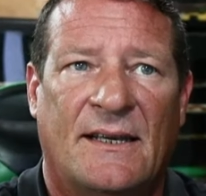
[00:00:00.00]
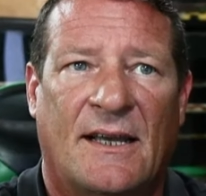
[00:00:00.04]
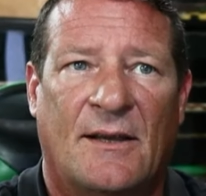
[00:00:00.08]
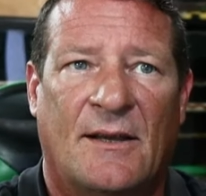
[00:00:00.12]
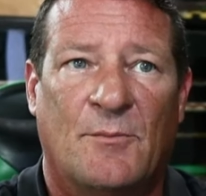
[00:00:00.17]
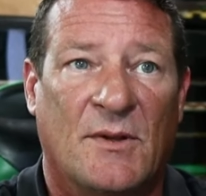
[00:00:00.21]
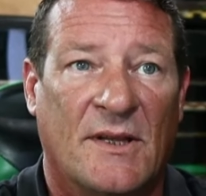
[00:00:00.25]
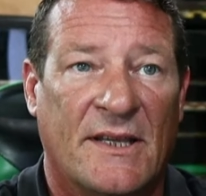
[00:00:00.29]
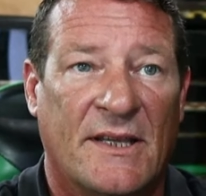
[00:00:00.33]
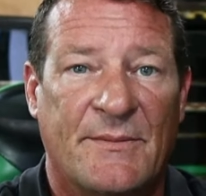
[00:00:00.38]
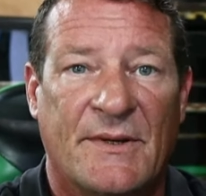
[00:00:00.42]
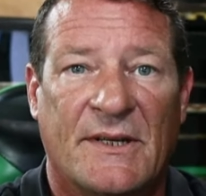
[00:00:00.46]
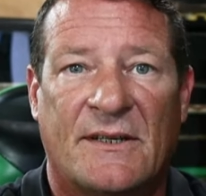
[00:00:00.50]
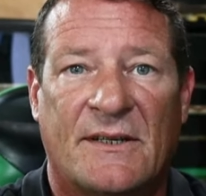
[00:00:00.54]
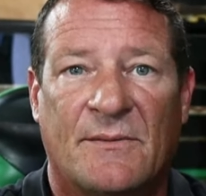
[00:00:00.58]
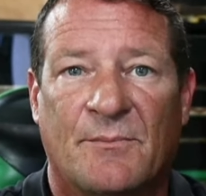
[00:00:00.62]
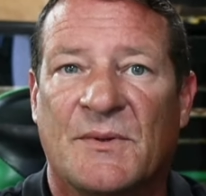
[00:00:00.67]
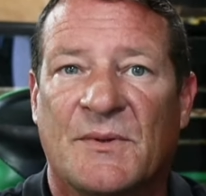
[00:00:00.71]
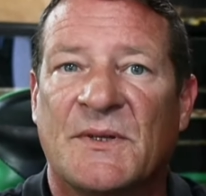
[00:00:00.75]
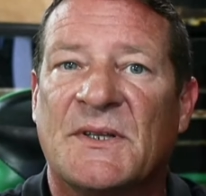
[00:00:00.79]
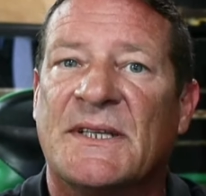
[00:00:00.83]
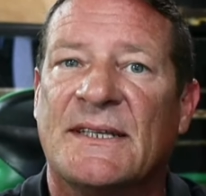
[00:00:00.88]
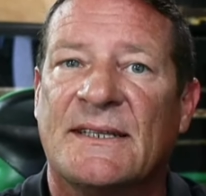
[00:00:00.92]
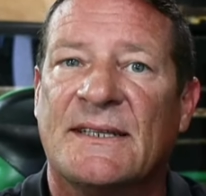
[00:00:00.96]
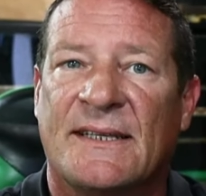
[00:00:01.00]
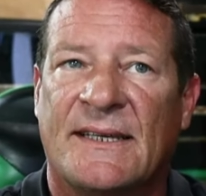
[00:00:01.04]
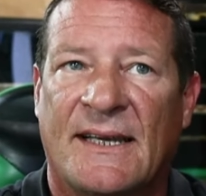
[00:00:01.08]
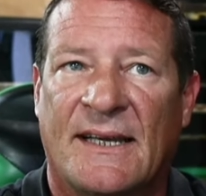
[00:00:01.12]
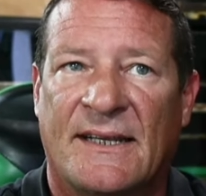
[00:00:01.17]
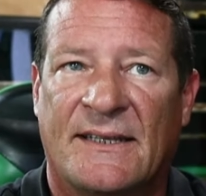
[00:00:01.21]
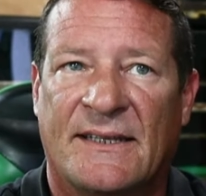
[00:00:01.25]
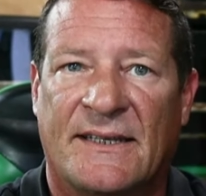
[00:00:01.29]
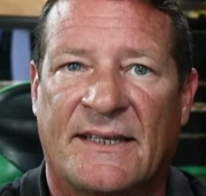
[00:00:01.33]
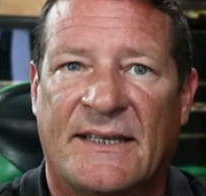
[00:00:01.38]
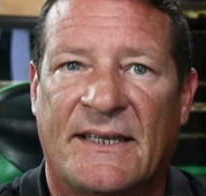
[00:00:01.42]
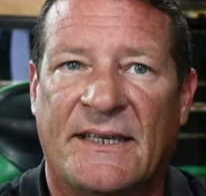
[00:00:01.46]
I blame it completely
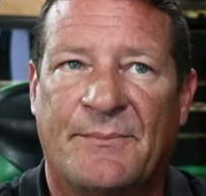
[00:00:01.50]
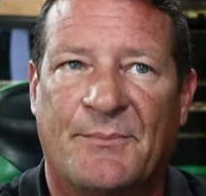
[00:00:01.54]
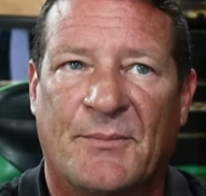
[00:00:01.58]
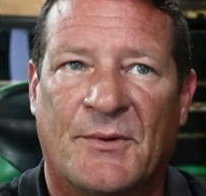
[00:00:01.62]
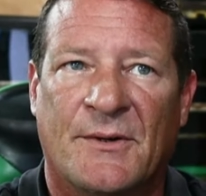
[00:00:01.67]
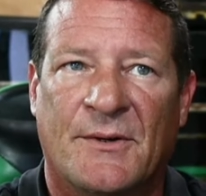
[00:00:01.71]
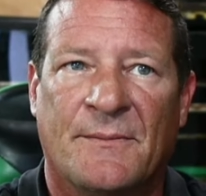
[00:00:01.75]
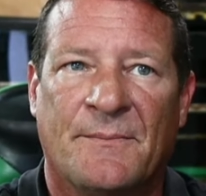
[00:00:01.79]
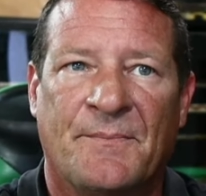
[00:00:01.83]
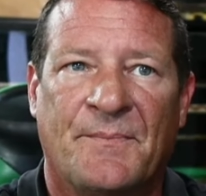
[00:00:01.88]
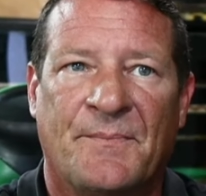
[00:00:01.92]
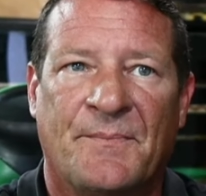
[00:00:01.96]
on the keeper,